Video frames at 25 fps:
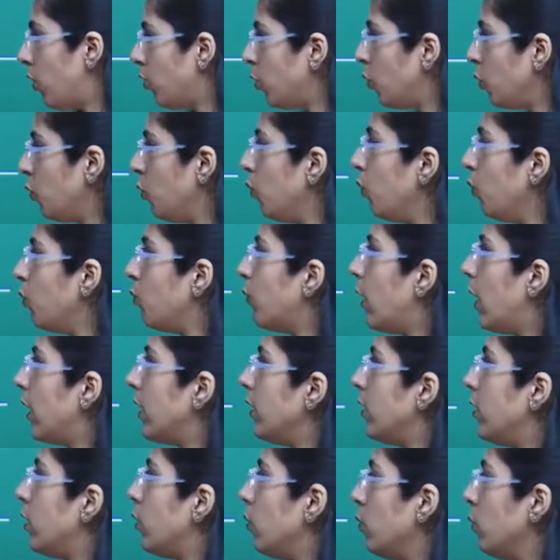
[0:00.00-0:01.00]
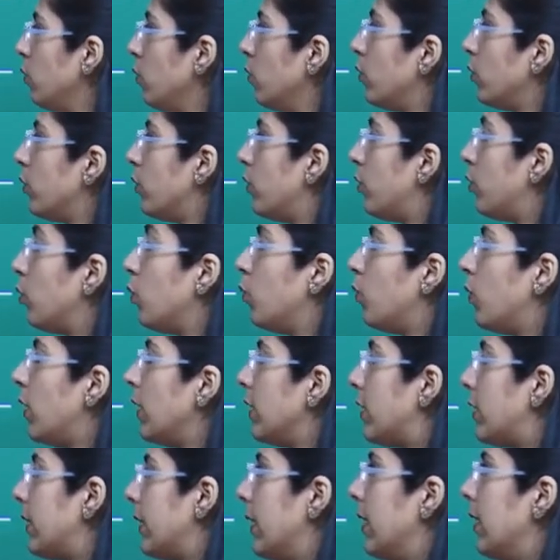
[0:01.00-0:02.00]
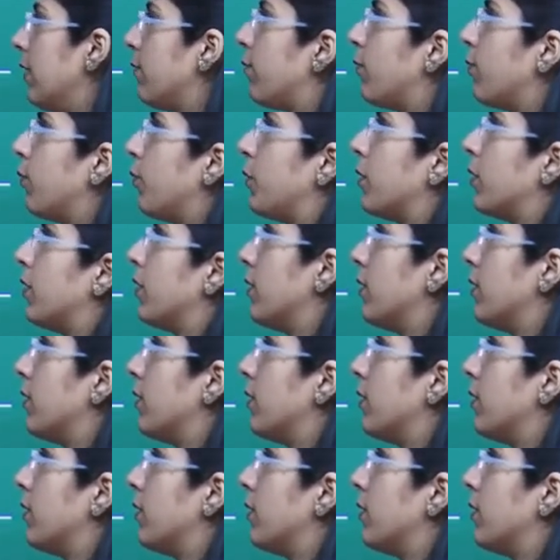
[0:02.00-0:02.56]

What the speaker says: 2, 1, 2, 2, 1, 3, 4.